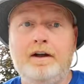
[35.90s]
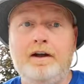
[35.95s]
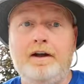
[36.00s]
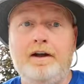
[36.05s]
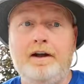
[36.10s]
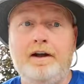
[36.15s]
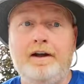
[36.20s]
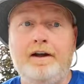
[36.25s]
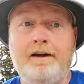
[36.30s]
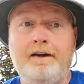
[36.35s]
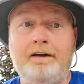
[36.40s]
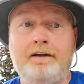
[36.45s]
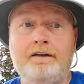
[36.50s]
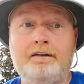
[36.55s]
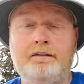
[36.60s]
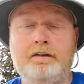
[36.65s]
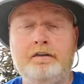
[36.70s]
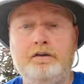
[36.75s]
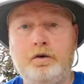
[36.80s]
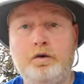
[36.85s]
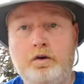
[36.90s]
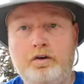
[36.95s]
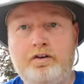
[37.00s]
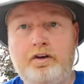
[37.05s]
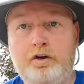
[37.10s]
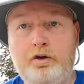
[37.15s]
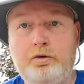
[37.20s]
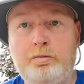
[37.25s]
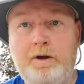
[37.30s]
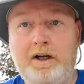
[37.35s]
of course,
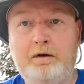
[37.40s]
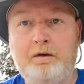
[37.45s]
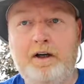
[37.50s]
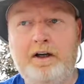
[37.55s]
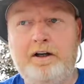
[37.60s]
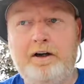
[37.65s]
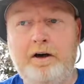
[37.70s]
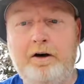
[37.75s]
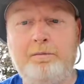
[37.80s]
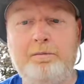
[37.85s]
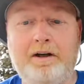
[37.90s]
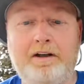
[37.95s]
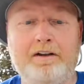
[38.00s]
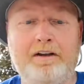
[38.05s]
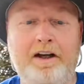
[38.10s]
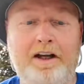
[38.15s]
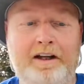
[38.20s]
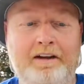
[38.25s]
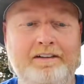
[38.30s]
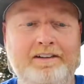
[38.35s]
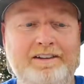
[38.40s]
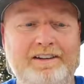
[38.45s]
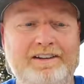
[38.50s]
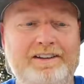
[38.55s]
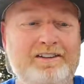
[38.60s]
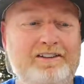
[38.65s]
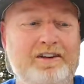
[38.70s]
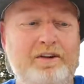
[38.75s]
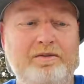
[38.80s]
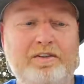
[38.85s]
they used my credit card, but hey,
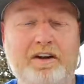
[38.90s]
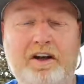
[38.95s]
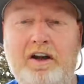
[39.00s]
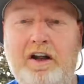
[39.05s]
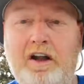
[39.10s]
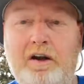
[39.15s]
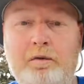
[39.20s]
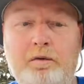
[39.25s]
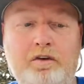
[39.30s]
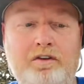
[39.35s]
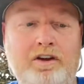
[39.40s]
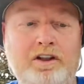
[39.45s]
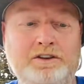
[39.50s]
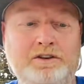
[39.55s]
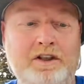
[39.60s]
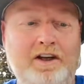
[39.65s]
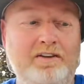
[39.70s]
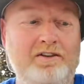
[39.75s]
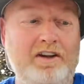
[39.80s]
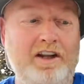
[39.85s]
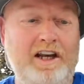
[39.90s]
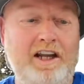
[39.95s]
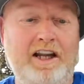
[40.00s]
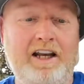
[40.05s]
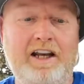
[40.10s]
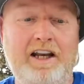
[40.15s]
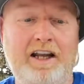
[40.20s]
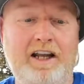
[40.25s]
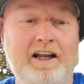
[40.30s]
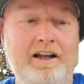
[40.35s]
something I was interested
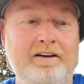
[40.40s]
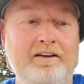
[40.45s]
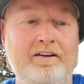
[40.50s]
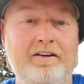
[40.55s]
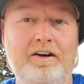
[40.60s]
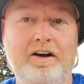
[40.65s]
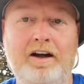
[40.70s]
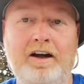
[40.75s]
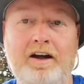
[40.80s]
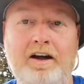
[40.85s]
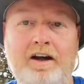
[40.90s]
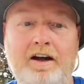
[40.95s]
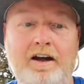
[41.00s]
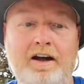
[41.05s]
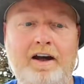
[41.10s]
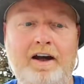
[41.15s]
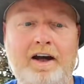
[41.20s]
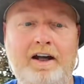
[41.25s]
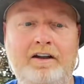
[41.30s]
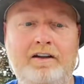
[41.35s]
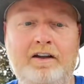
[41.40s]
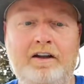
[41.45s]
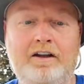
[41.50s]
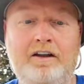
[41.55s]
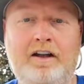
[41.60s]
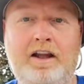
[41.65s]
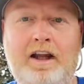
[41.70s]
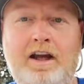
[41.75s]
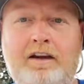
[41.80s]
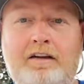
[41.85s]
in, and I
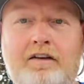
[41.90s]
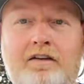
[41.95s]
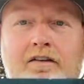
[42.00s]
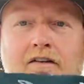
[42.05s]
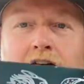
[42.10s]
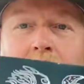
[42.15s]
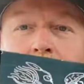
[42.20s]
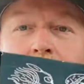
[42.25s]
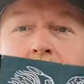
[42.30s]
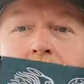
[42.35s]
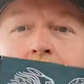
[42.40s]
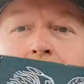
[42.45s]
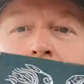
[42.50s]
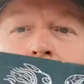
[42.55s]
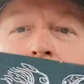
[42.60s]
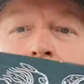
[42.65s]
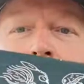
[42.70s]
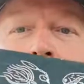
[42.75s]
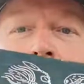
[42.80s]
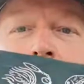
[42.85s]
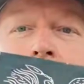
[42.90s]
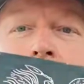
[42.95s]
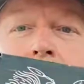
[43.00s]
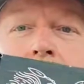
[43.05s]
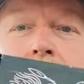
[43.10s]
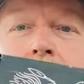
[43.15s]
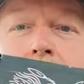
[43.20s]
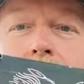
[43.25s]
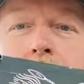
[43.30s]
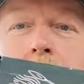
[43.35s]
did get the
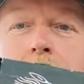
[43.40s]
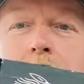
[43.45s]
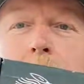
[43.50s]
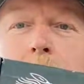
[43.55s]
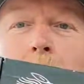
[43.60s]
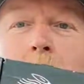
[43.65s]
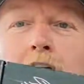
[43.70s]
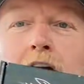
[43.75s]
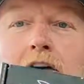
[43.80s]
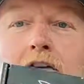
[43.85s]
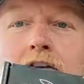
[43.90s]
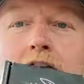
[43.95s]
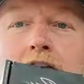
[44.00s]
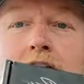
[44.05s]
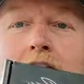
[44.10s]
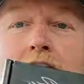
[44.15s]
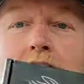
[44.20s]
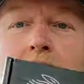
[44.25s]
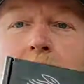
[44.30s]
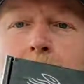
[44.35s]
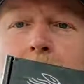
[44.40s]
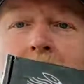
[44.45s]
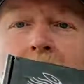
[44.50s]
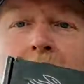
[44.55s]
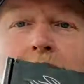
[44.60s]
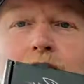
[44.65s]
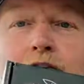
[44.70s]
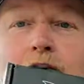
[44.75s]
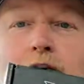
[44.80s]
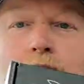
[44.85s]
first box in the
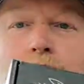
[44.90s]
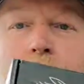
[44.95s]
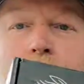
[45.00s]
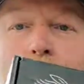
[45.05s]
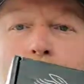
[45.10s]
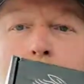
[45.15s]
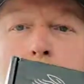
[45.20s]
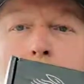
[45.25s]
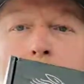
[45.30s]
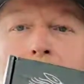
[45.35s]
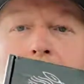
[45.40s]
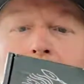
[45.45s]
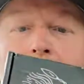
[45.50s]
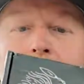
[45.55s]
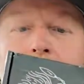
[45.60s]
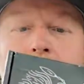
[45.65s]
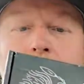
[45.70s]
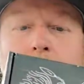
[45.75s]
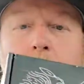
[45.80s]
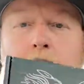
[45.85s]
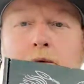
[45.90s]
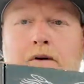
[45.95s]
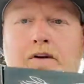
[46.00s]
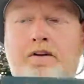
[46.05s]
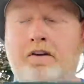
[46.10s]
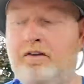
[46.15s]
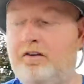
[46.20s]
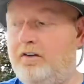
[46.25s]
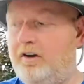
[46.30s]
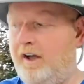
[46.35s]
mail, so I'm going to open that and show you
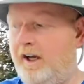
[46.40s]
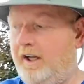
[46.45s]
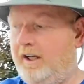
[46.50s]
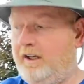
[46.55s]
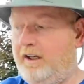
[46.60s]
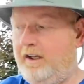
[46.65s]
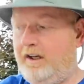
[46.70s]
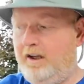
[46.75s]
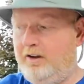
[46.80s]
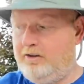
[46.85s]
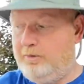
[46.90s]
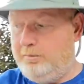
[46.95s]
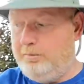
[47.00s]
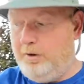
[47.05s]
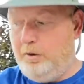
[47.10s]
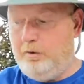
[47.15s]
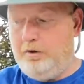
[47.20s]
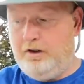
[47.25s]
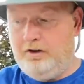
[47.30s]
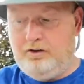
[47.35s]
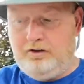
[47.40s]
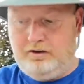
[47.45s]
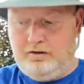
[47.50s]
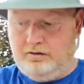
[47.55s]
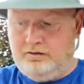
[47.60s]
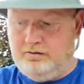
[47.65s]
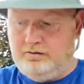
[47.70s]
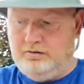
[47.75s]
what's inside. And as a bonus,